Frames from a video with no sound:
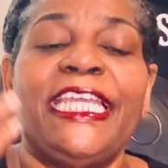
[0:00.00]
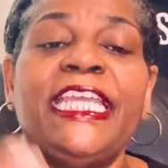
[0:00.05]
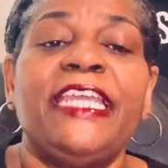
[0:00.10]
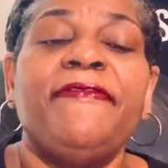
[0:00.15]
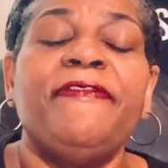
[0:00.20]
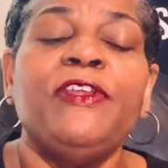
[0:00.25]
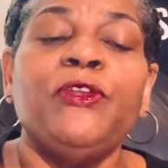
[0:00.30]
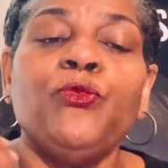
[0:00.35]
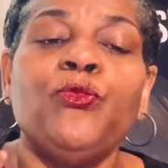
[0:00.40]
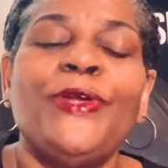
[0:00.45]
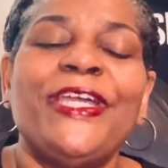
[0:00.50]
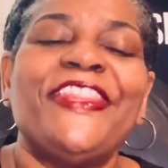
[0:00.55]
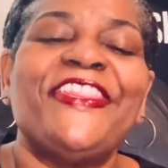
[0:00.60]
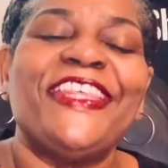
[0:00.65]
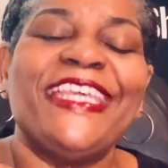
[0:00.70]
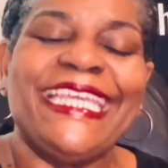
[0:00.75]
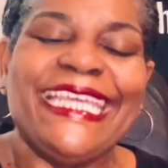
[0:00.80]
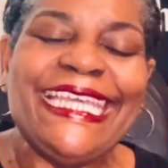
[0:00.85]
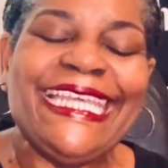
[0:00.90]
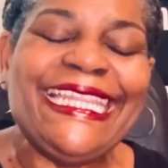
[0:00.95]
even
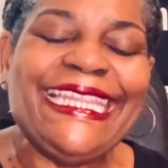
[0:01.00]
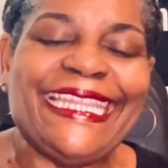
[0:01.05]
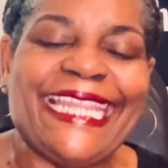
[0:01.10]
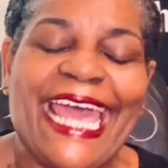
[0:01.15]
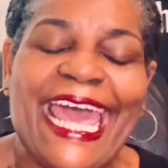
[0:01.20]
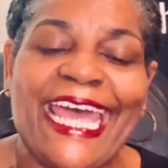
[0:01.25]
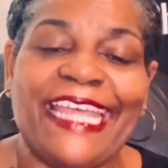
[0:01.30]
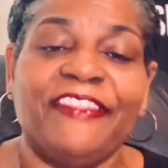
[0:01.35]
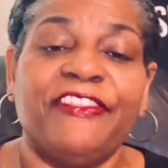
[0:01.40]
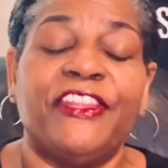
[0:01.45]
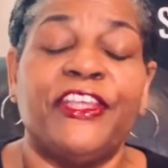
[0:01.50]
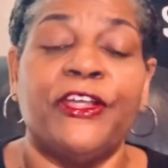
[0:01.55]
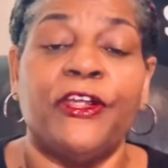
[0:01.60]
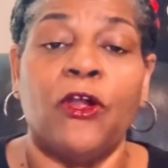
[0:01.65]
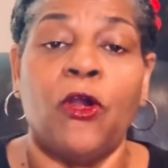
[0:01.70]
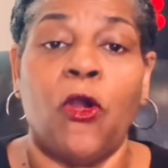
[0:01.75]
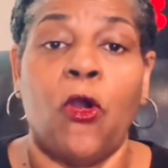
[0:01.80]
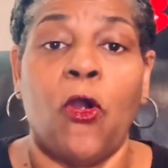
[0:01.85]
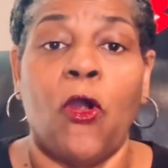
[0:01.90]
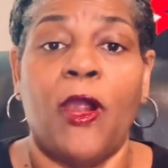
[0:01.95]
within that,
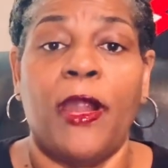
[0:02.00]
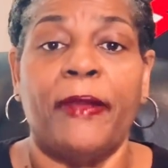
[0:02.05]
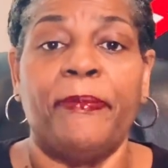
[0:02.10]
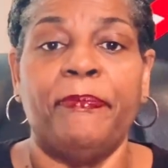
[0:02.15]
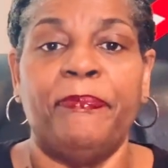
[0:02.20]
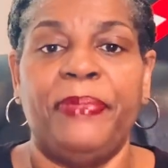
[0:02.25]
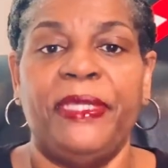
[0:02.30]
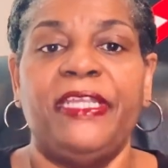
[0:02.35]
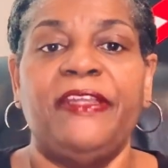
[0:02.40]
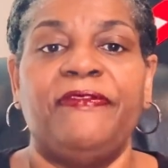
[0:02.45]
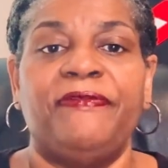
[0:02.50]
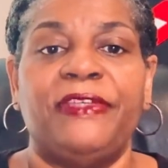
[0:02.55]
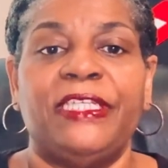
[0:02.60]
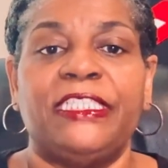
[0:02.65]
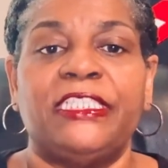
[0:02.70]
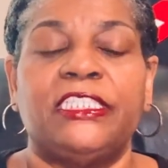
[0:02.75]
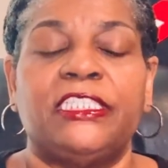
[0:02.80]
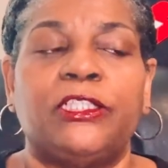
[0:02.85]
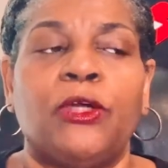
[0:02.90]
there are benefits.